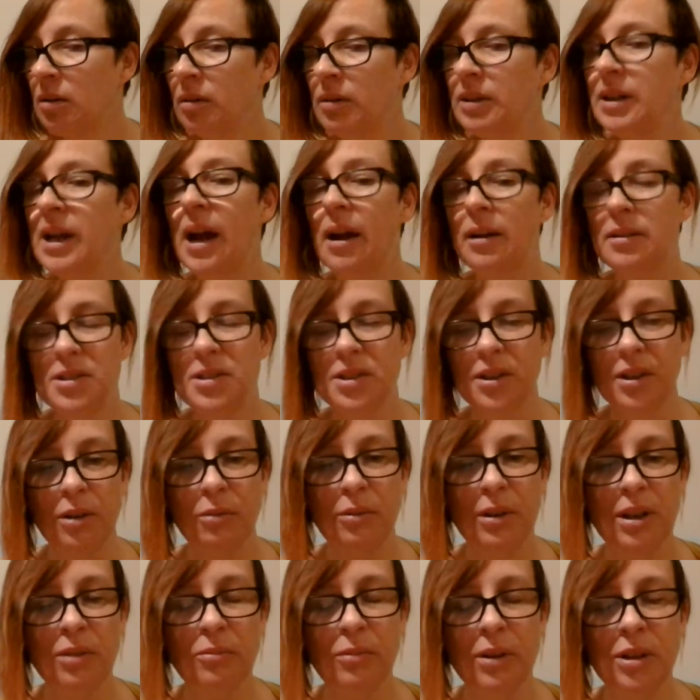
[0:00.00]
yeah, sorry,
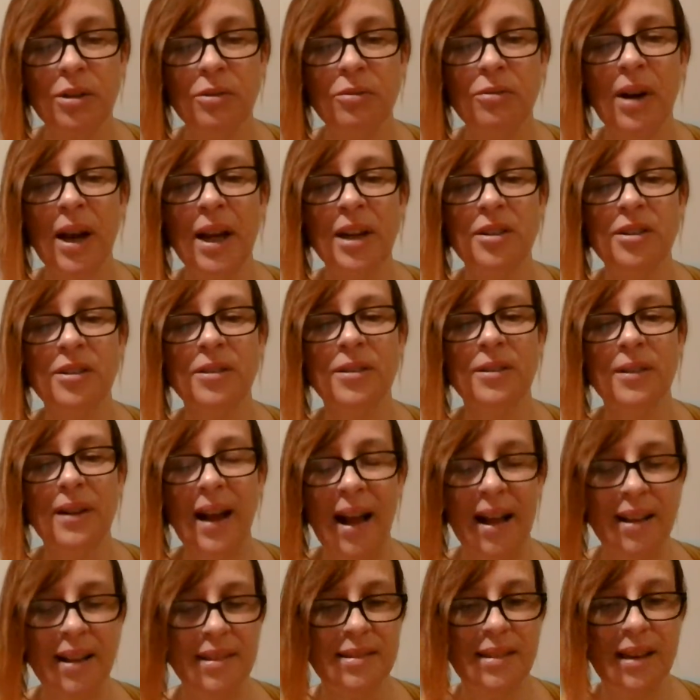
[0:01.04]
when you write your
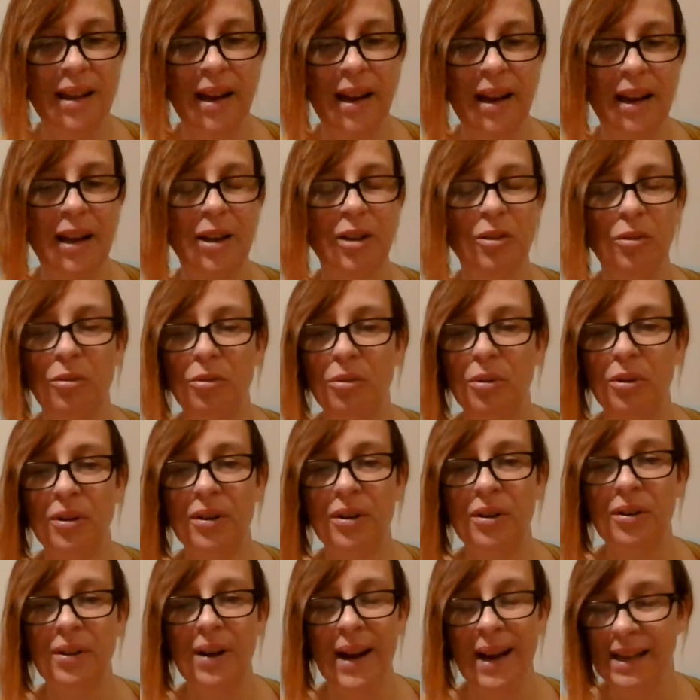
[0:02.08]
essay
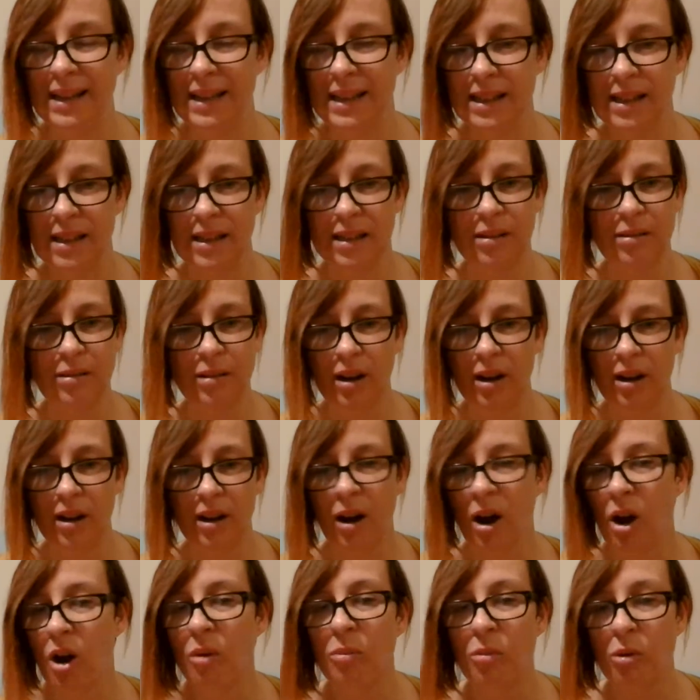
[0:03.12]
or any
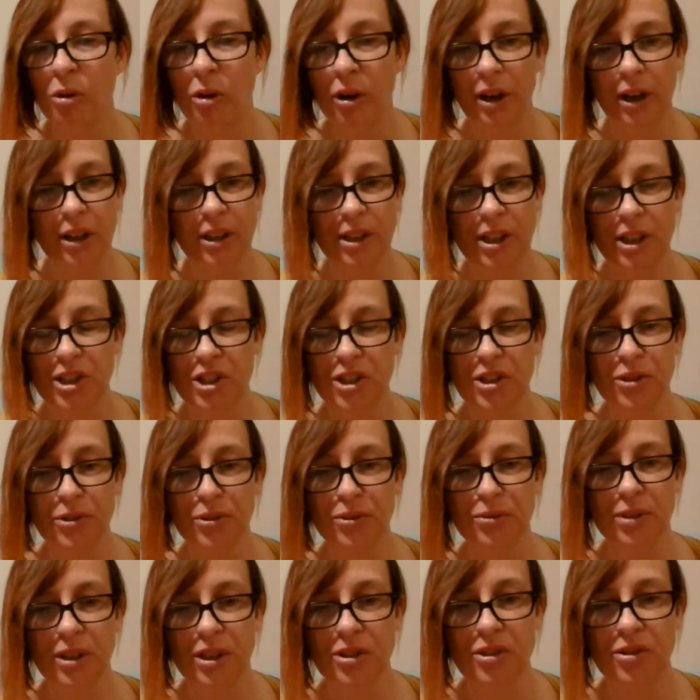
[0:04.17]
homework that
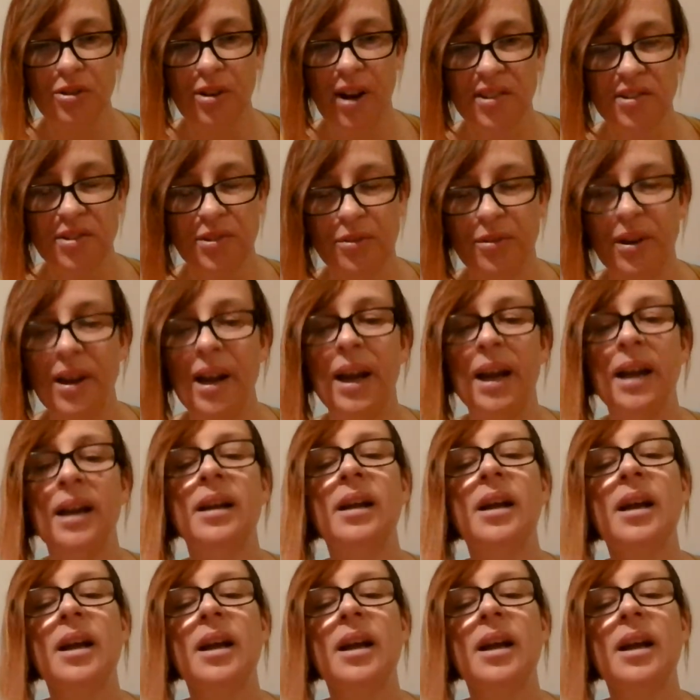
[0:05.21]
you're asked to write,